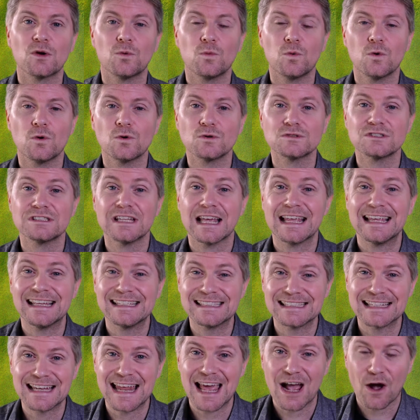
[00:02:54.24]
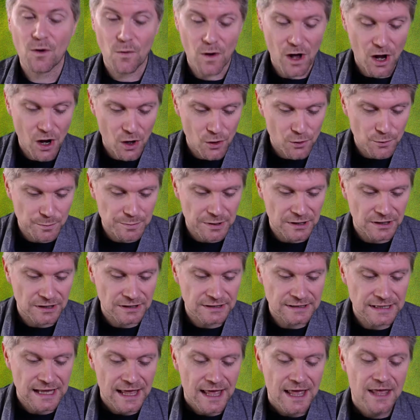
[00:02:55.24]
Awards is now
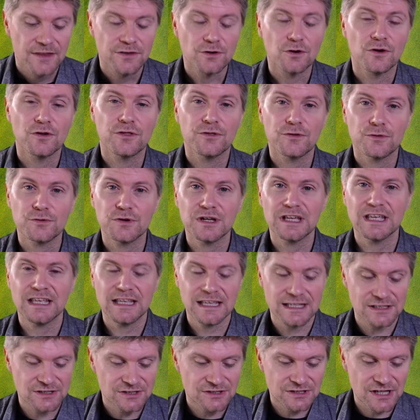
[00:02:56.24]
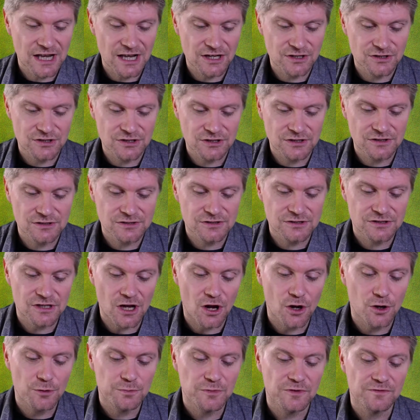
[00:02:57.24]
open. There are three sections
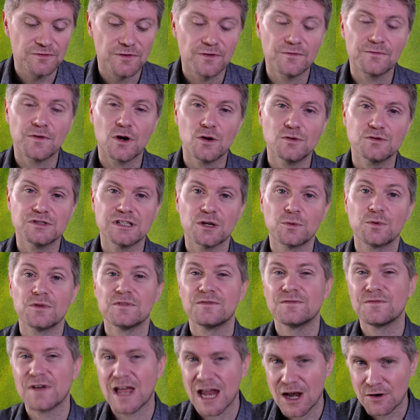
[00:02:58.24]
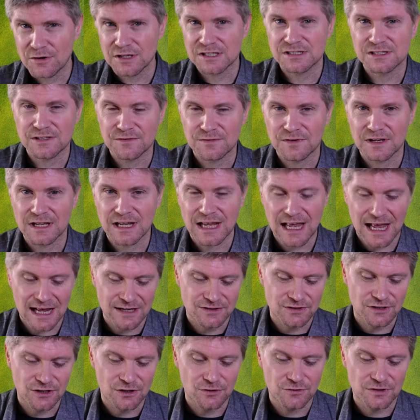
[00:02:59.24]
open for voting with various different
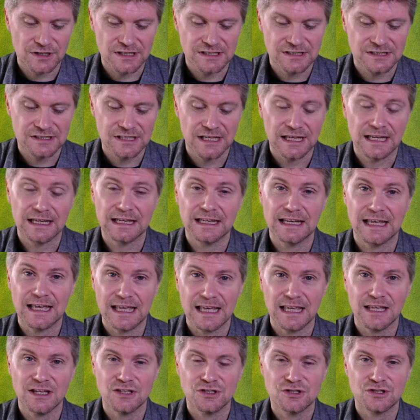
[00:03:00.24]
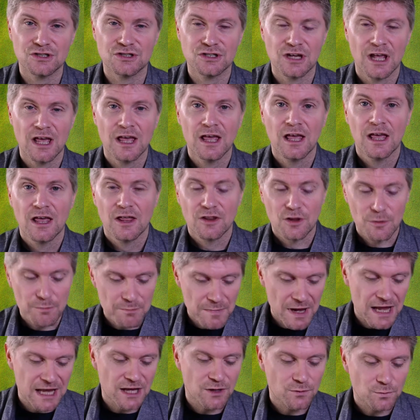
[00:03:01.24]
categories in each. The
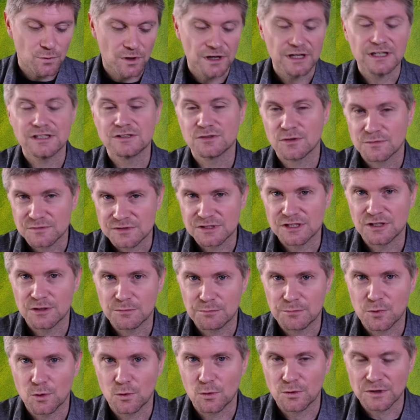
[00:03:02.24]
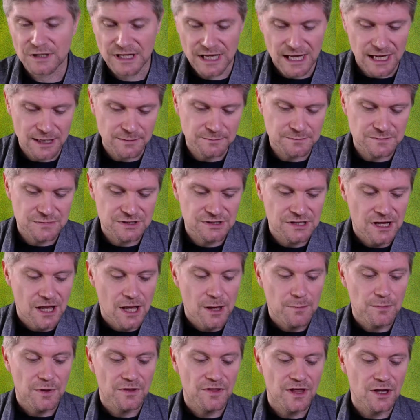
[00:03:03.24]
main one is obviously the board games,
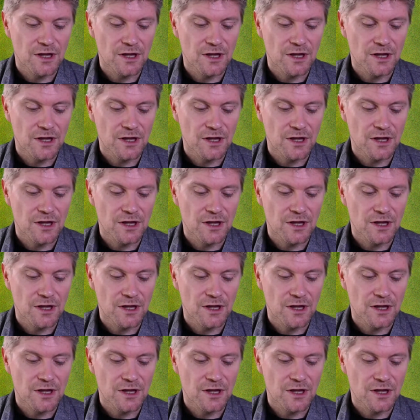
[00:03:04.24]
but